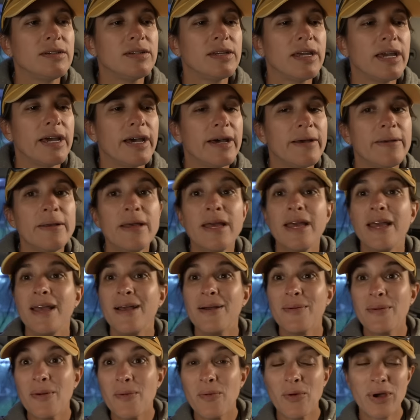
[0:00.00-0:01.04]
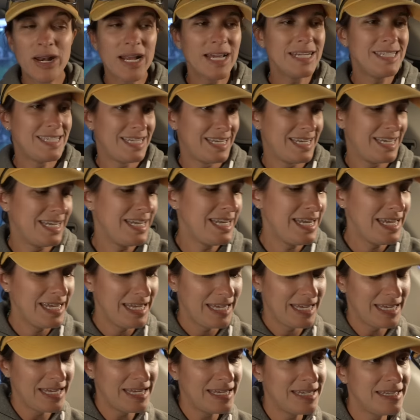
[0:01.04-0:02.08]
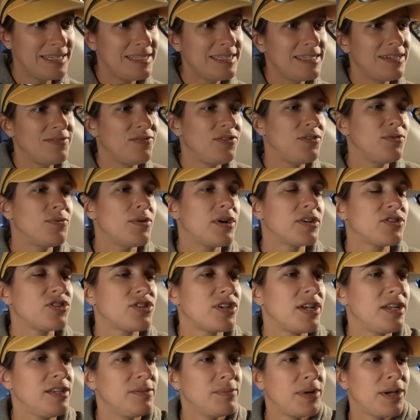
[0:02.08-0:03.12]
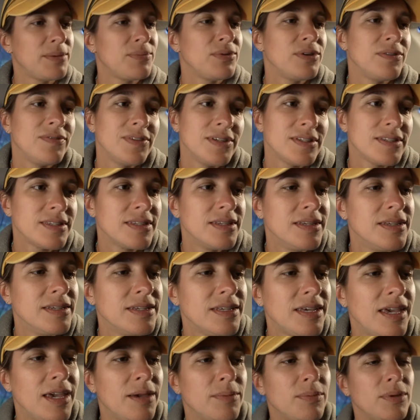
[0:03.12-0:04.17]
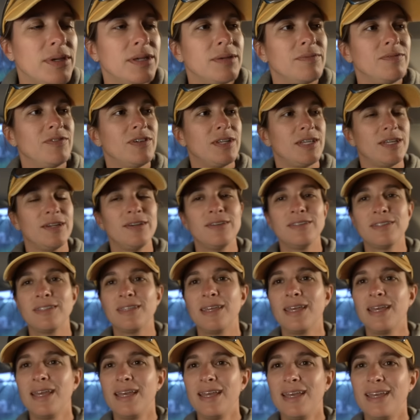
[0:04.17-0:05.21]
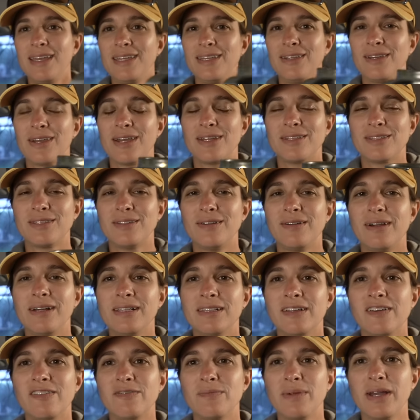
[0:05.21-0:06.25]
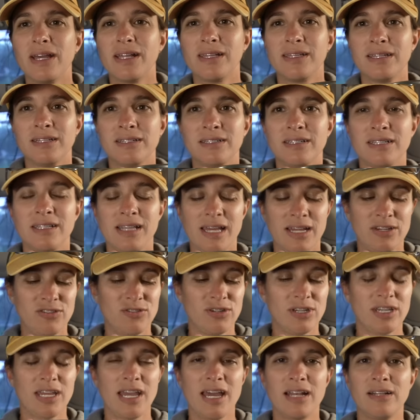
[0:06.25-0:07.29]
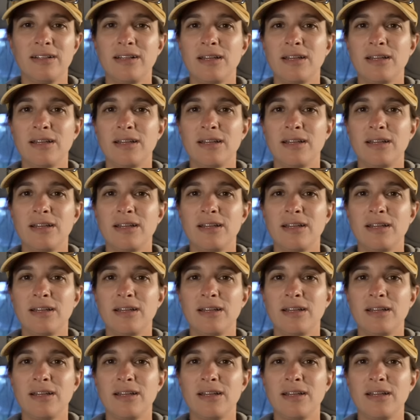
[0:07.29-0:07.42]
yeah, what I did is, if you've watched any of my previous camping videos, you guys know I love my little electric kettle.